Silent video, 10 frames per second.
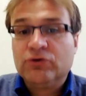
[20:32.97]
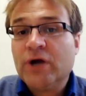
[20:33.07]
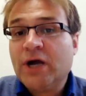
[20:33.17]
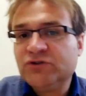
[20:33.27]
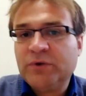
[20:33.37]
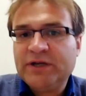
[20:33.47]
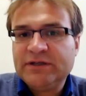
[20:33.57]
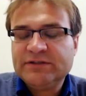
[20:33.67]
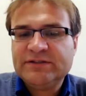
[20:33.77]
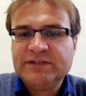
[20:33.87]
either
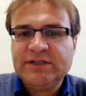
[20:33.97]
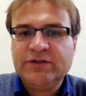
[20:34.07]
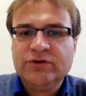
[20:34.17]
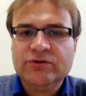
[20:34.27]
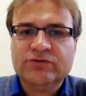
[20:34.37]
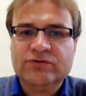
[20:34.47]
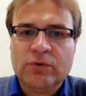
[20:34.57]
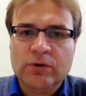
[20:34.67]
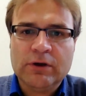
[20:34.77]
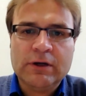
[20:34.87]
graduating
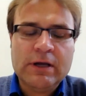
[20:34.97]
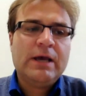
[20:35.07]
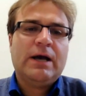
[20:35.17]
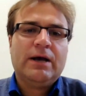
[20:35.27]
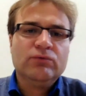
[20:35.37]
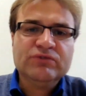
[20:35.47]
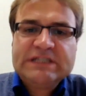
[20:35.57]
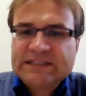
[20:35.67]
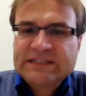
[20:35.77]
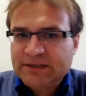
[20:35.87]
seniors or
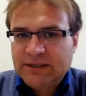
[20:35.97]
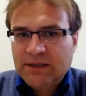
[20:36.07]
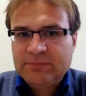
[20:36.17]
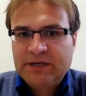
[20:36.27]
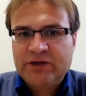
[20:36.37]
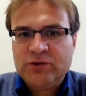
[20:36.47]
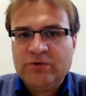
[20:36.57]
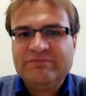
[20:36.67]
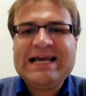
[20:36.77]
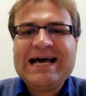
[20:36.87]
recent
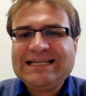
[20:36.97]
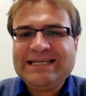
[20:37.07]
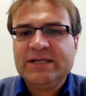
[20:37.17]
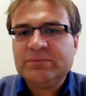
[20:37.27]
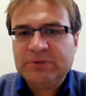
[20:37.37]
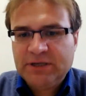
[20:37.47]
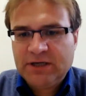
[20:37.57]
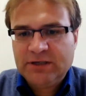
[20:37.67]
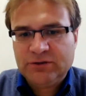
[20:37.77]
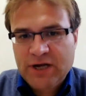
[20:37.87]
alumni who have not yet
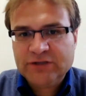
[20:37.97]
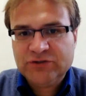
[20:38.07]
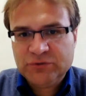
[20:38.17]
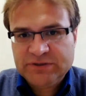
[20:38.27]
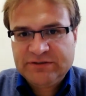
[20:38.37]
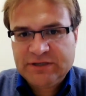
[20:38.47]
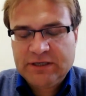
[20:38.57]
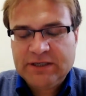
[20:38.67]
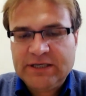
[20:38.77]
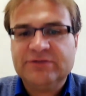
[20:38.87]
begun graduate
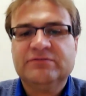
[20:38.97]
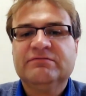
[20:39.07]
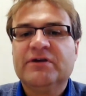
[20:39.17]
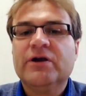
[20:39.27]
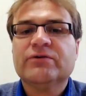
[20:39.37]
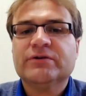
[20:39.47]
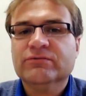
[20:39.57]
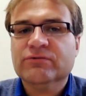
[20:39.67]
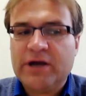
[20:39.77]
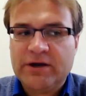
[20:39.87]
study. It is
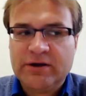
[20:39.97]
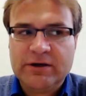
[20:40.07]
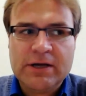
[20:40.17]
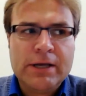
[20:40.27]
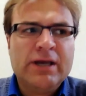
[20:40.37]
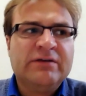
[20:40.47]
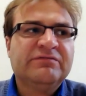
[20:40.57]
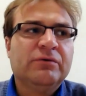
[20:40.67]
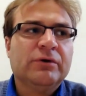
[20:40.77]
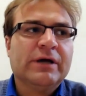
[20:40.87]
very rare
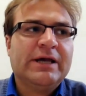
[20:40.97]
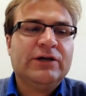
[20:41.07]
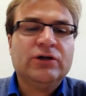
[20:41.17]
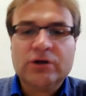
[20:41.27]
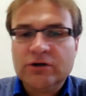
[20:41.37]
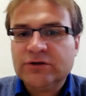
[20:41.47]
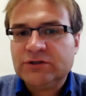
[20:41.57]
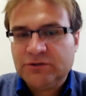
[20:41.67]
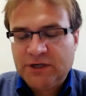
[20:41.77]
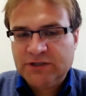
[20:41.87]
for a
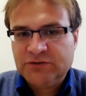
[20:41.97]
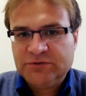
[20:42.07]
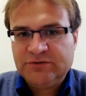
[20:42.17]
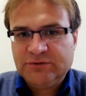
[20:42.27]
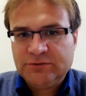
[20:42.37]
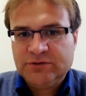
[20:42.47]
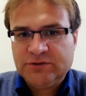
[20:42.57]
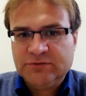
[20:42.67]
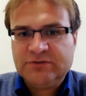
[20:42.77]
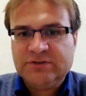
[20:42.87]
current graduate
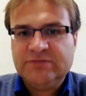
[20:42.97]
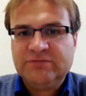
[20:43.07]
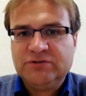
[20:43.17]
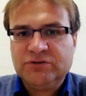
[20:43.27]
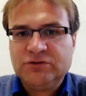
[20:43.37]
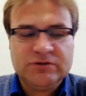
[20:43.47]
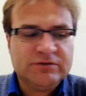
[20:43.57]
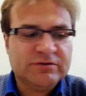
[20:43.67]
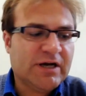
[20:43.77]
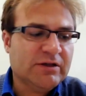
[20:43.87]
student to receive the
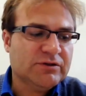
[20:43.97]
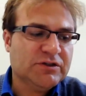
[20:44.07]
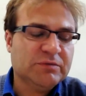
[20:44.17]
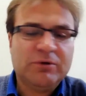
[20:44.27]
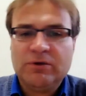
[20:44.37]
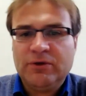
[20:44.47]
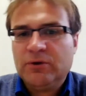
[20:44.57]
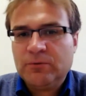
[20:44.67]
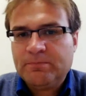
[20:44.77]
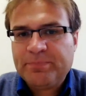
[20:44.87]
Churchill Scholarship,
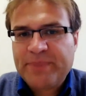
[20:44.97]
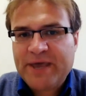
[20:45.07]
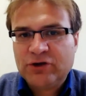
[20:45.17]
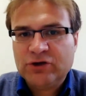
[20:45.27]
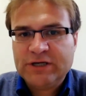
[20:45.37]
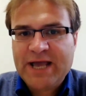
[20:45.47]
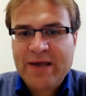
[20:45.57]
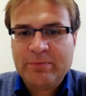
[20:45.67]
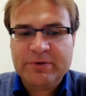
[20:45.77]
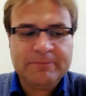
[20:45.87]
although that
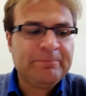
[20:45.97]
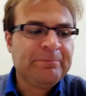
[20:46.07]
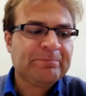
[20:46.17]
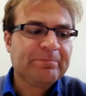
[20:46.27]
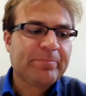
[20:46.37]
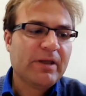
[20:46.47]
could happen.